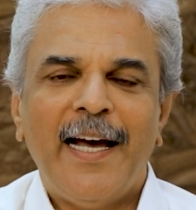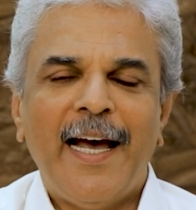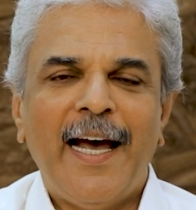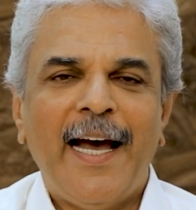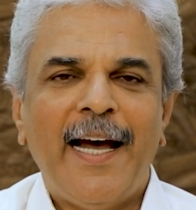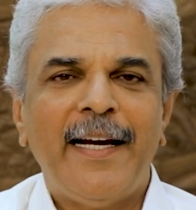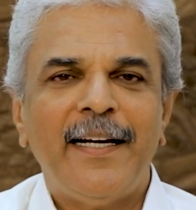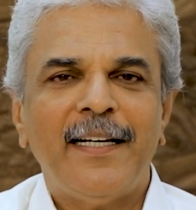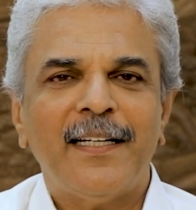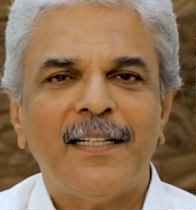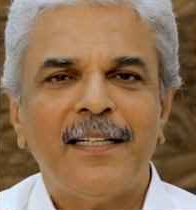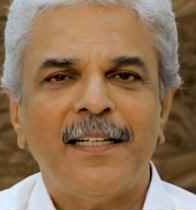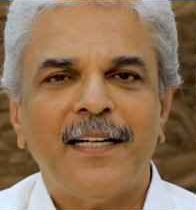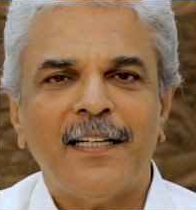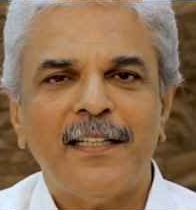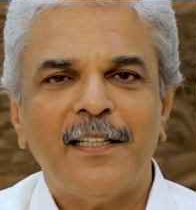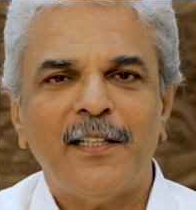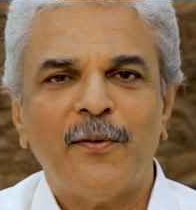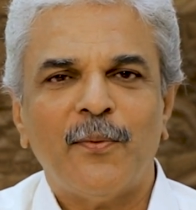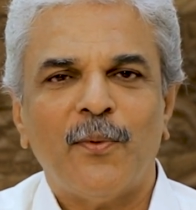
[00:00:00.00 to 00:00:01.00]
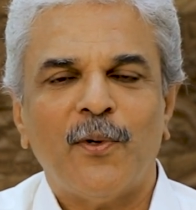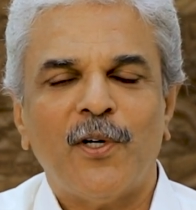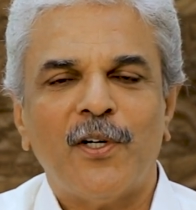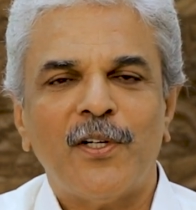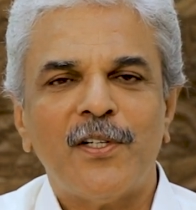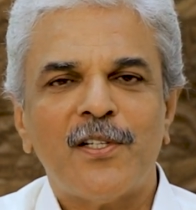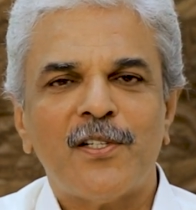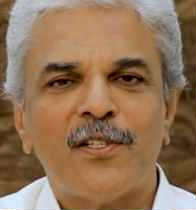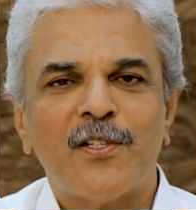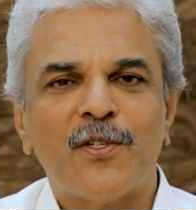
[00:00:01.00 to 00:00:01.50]
and another
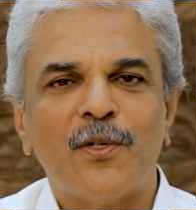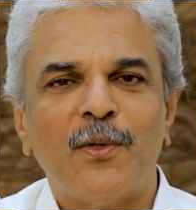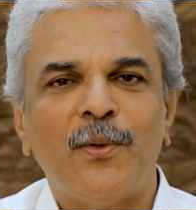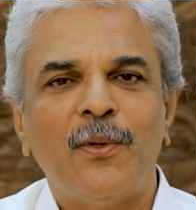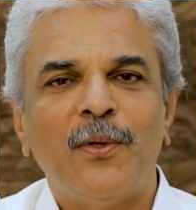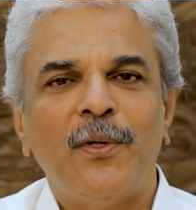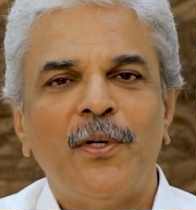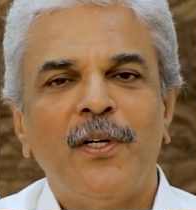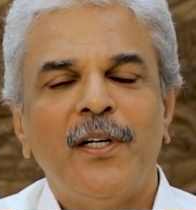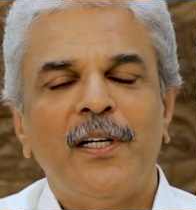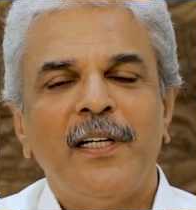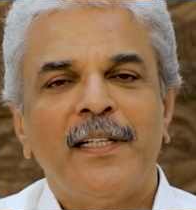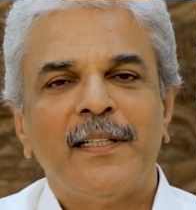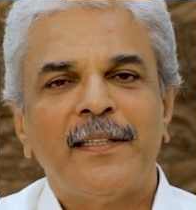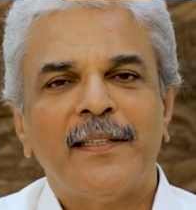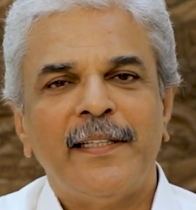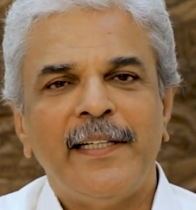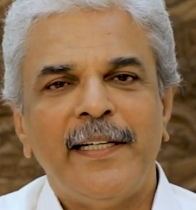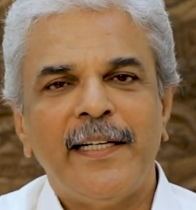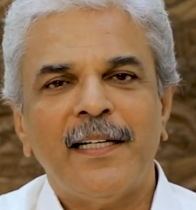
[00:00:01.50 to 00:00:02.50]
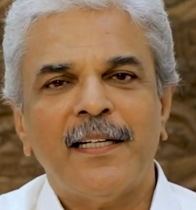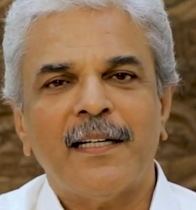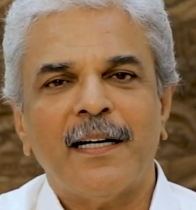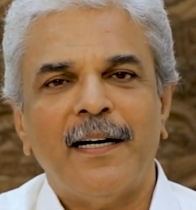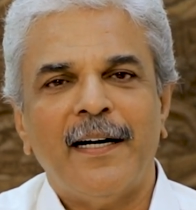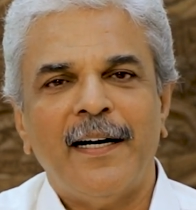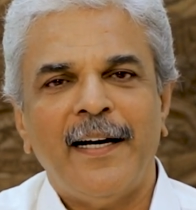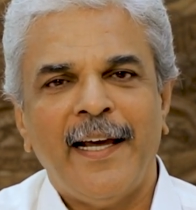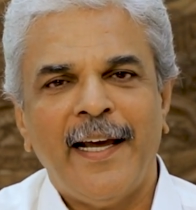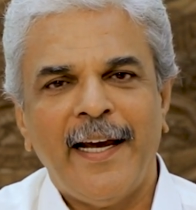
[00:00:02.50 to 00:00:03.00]
was to think
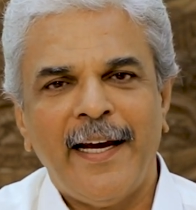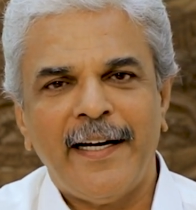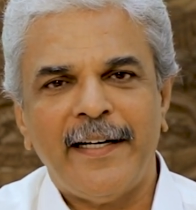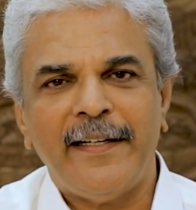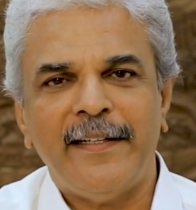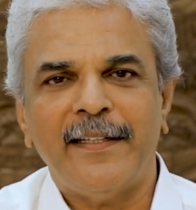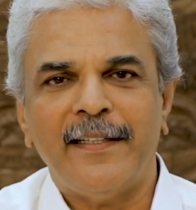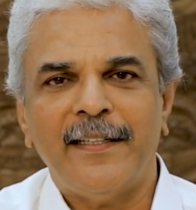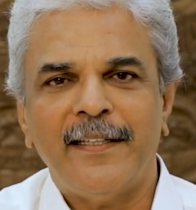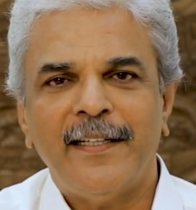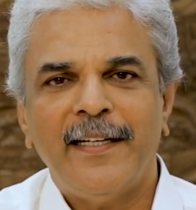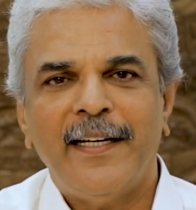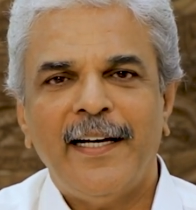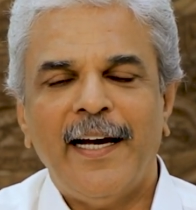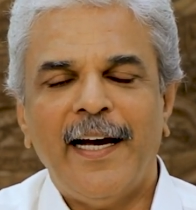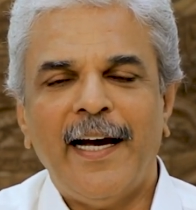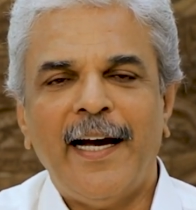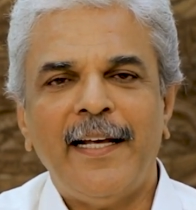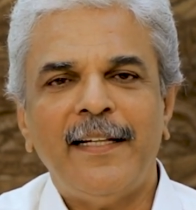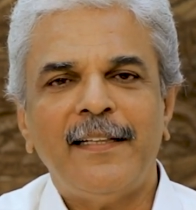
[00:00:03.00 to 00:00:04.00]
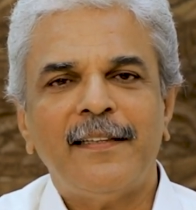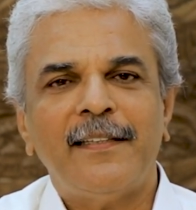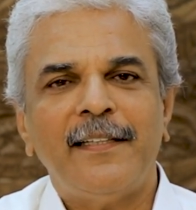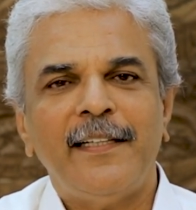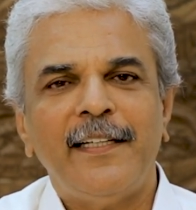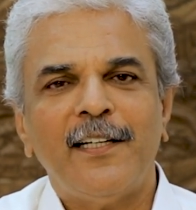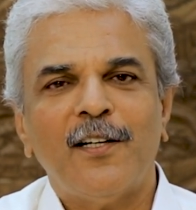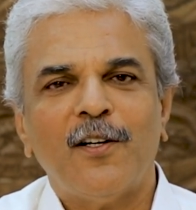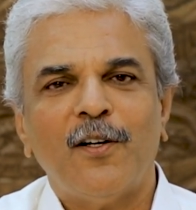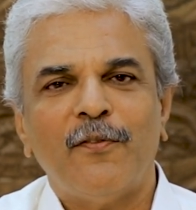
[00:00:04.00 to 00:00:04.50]
ahead and
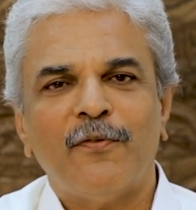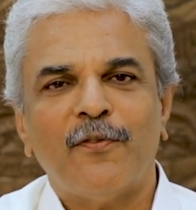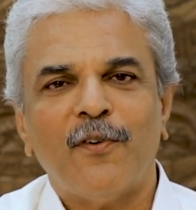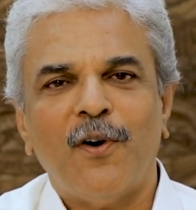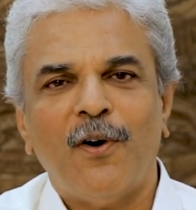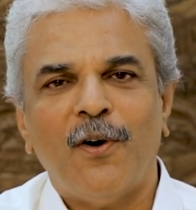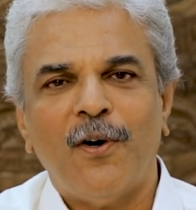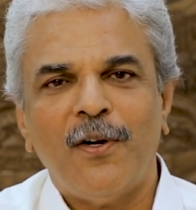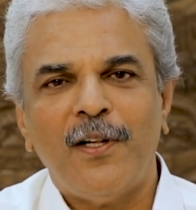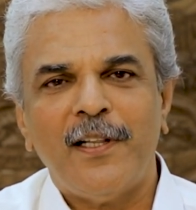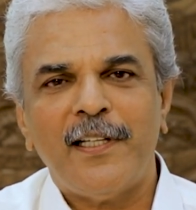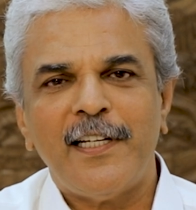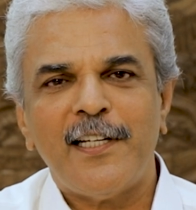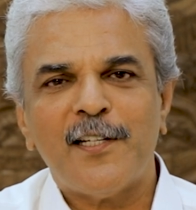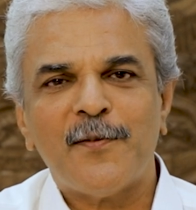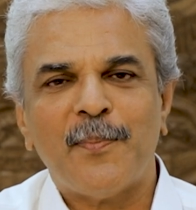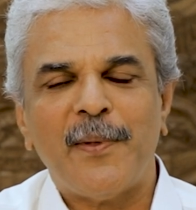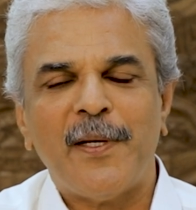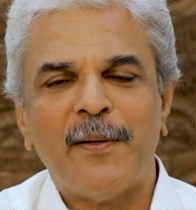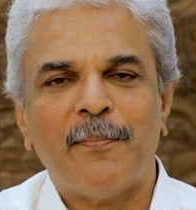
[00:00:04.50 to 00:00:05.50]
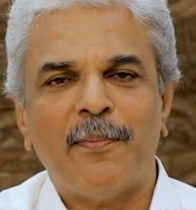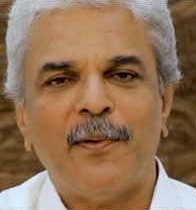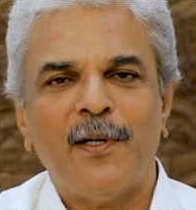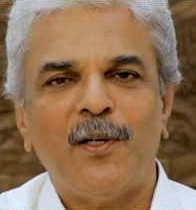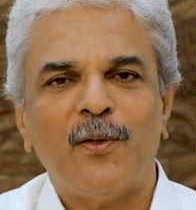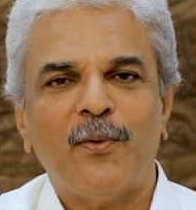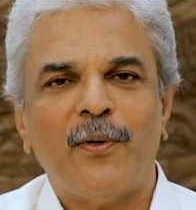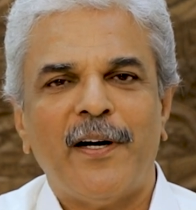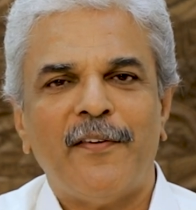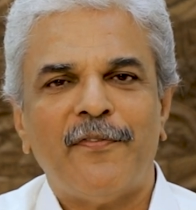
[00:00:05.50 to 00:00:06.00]
think of all these people
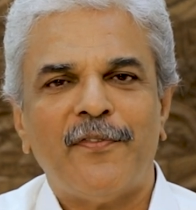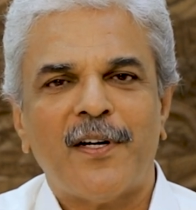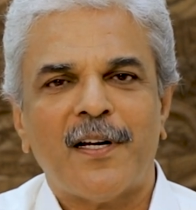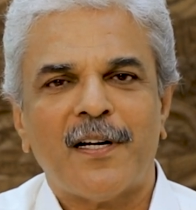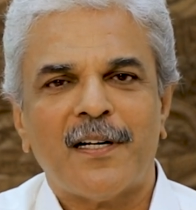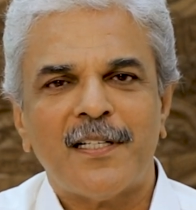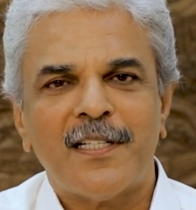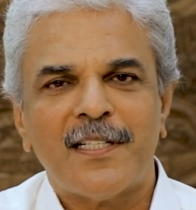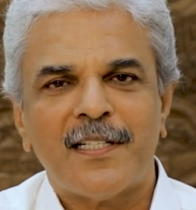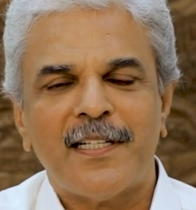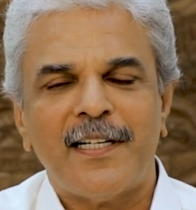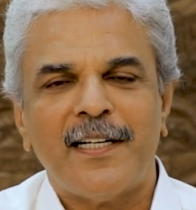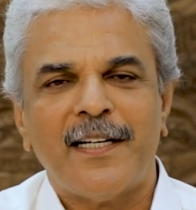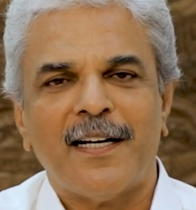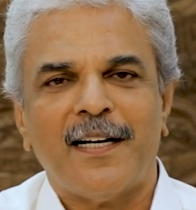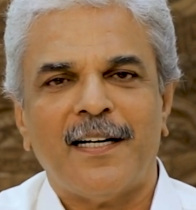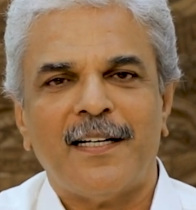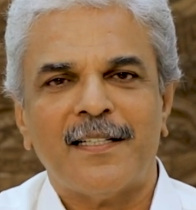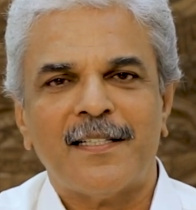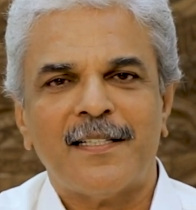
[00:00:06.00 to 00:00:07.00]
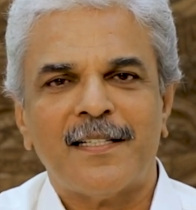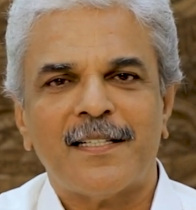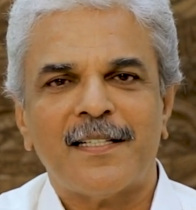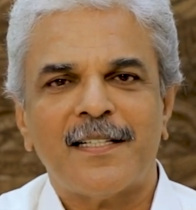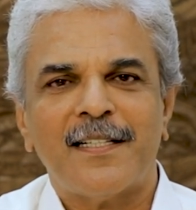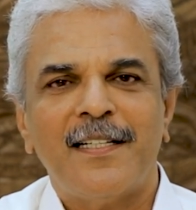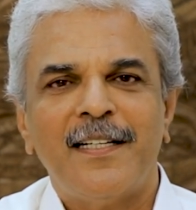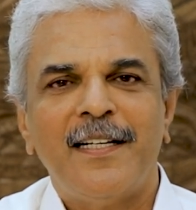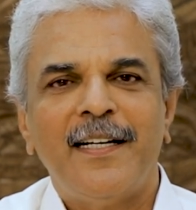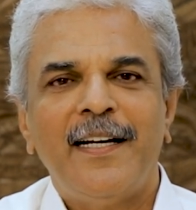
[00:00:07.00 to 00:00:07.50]
who have trusted
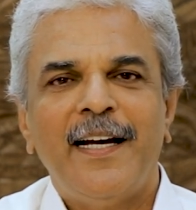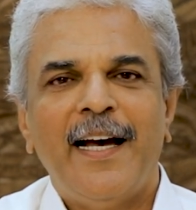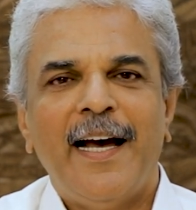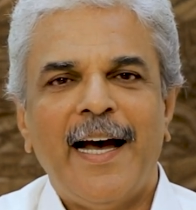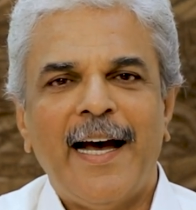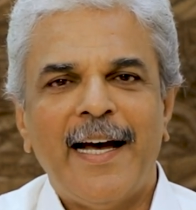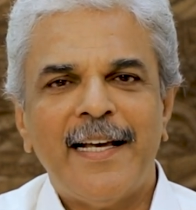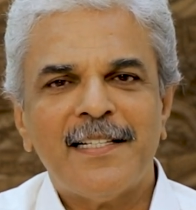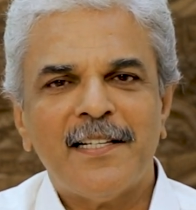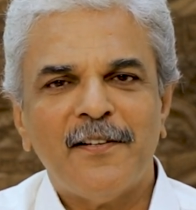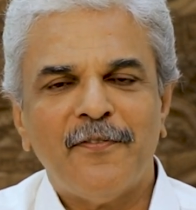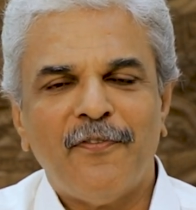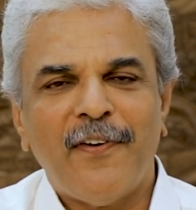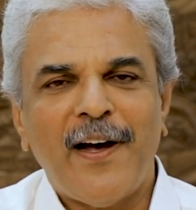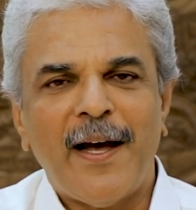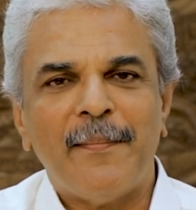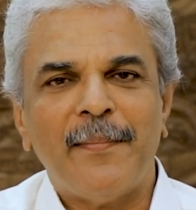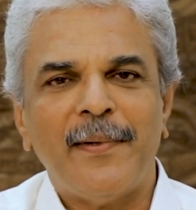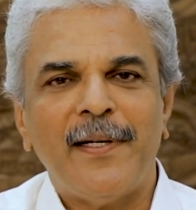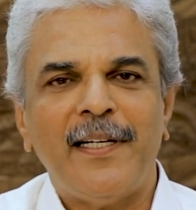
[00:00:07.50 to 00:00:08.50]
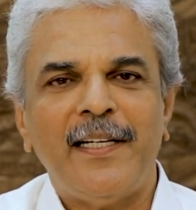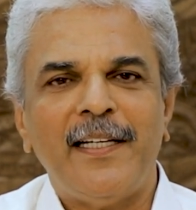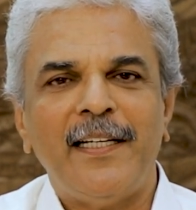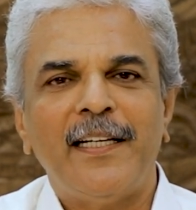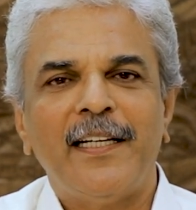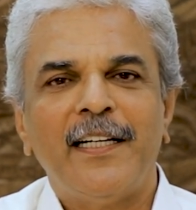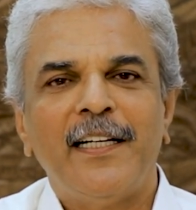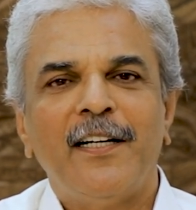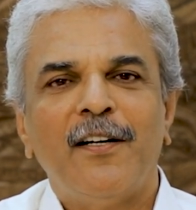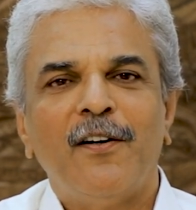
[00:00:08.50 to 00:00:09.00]
us as a
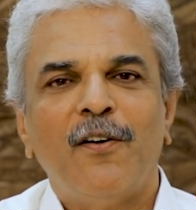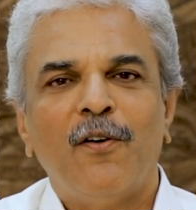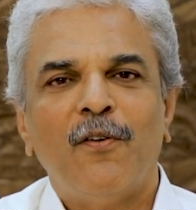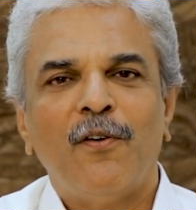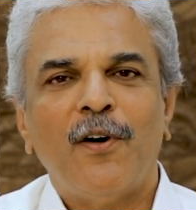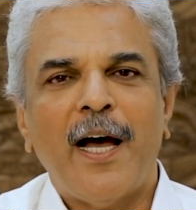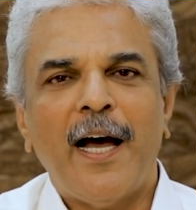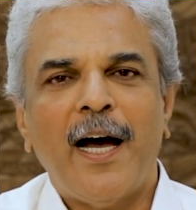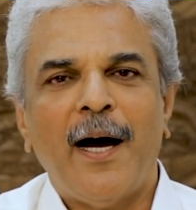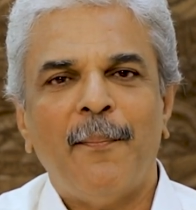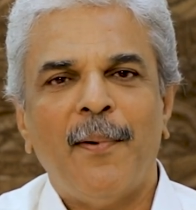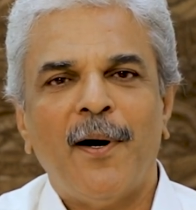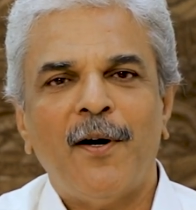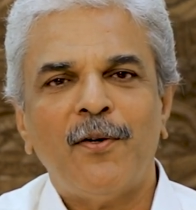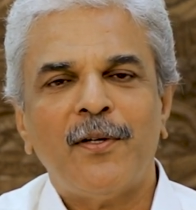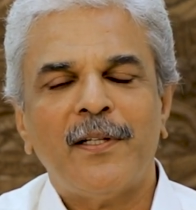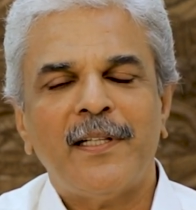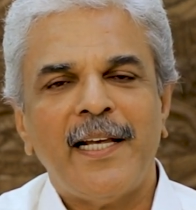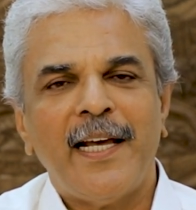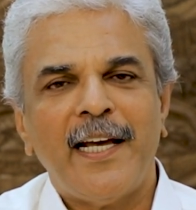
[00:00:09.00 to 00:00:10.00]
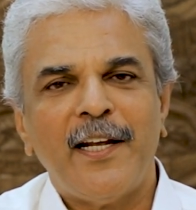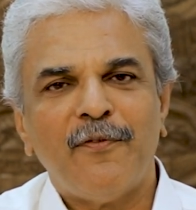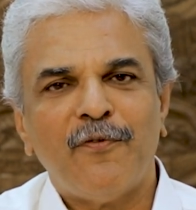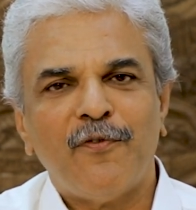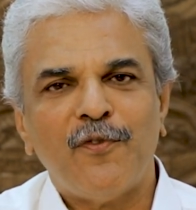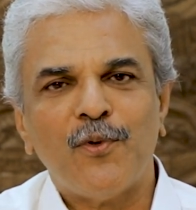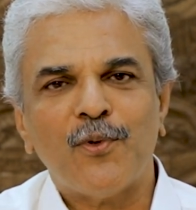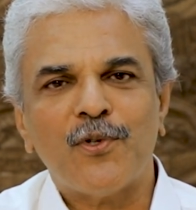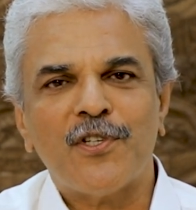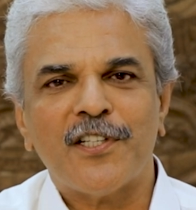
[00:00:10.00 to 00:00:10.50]
family about their
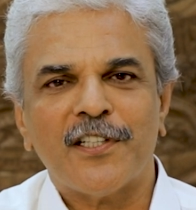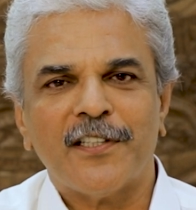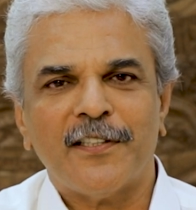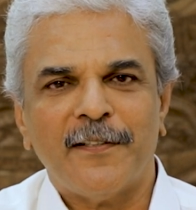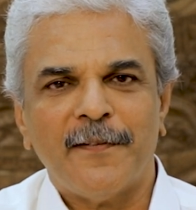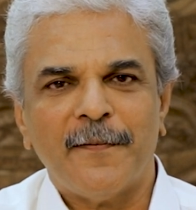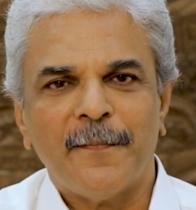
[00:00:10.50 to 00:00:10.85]
future.